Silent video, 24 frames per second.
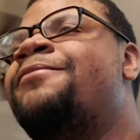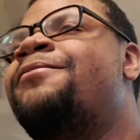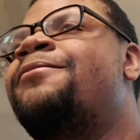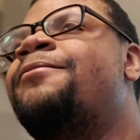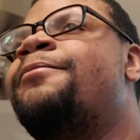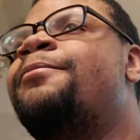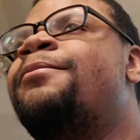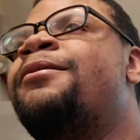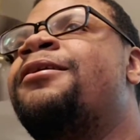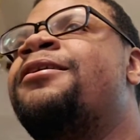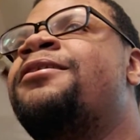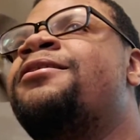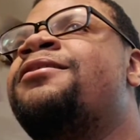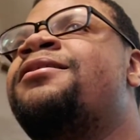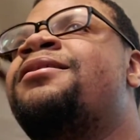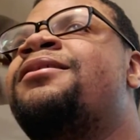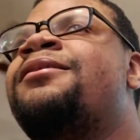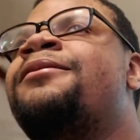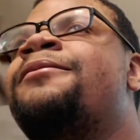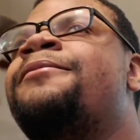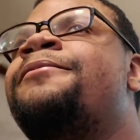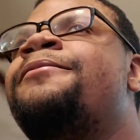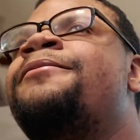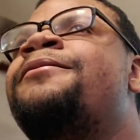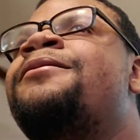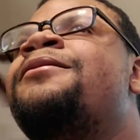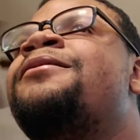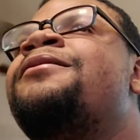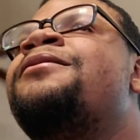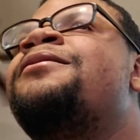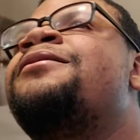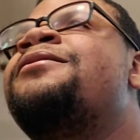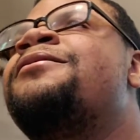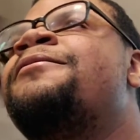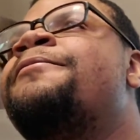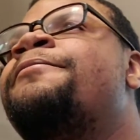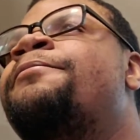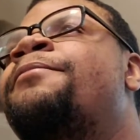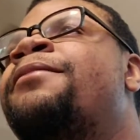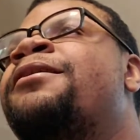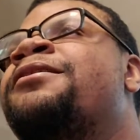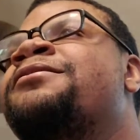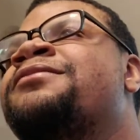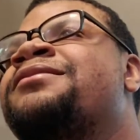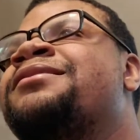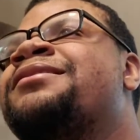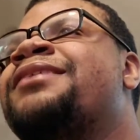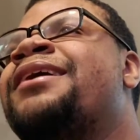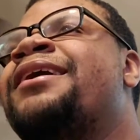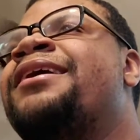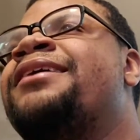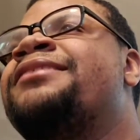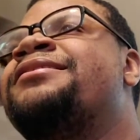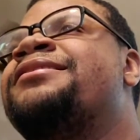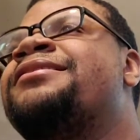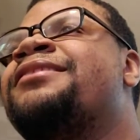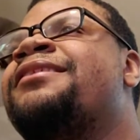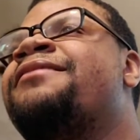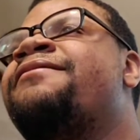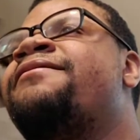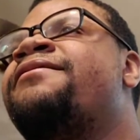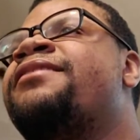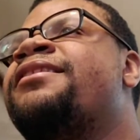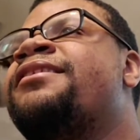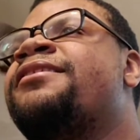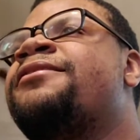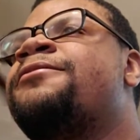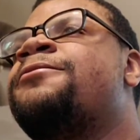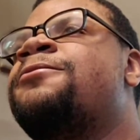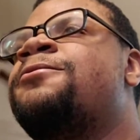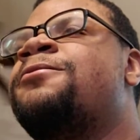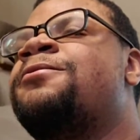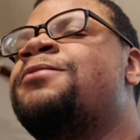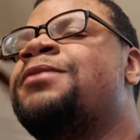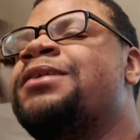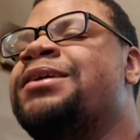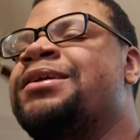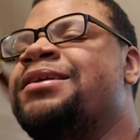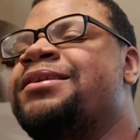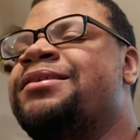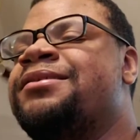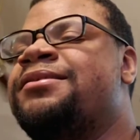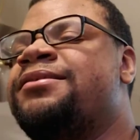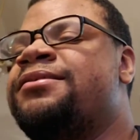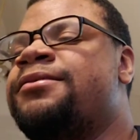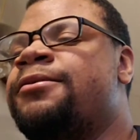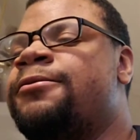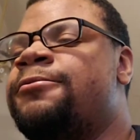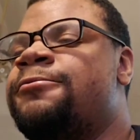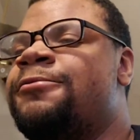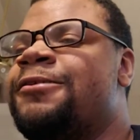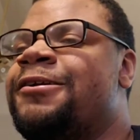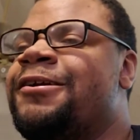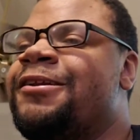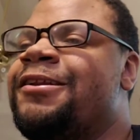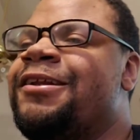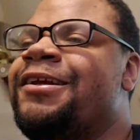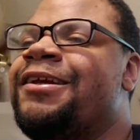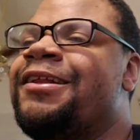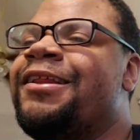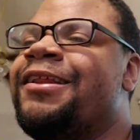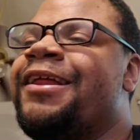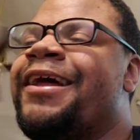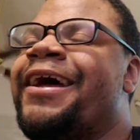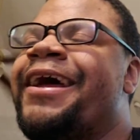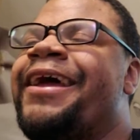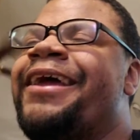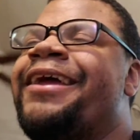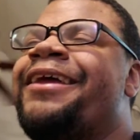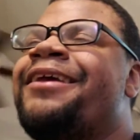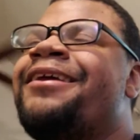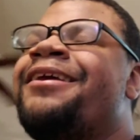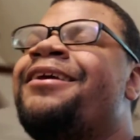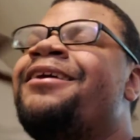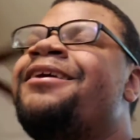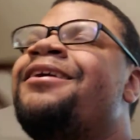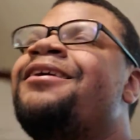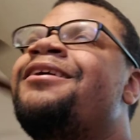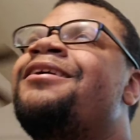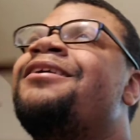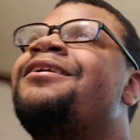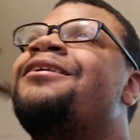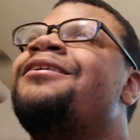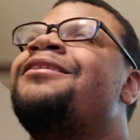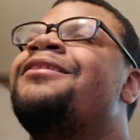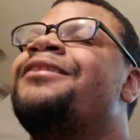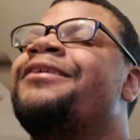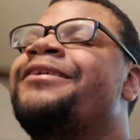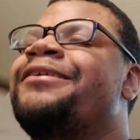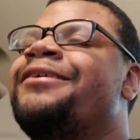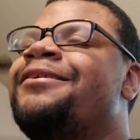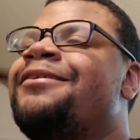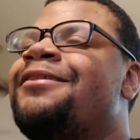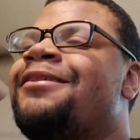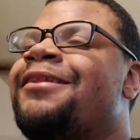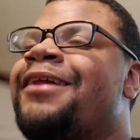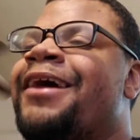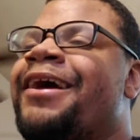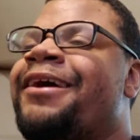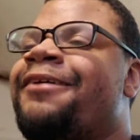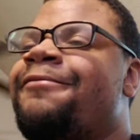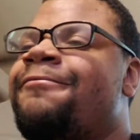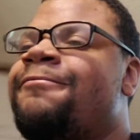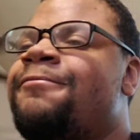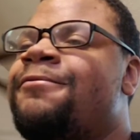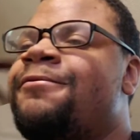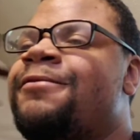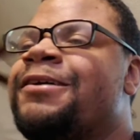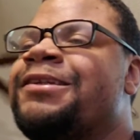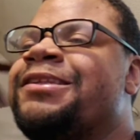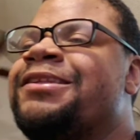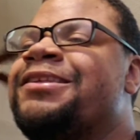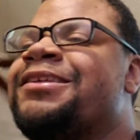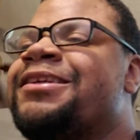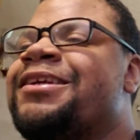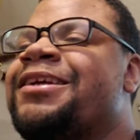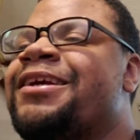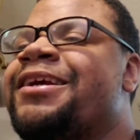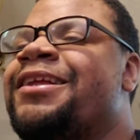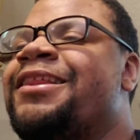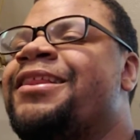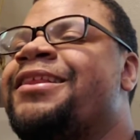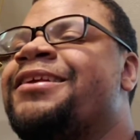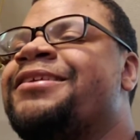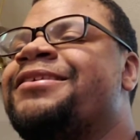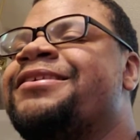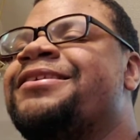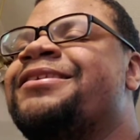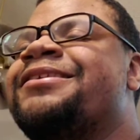both sides of the coin. So really, once again, this is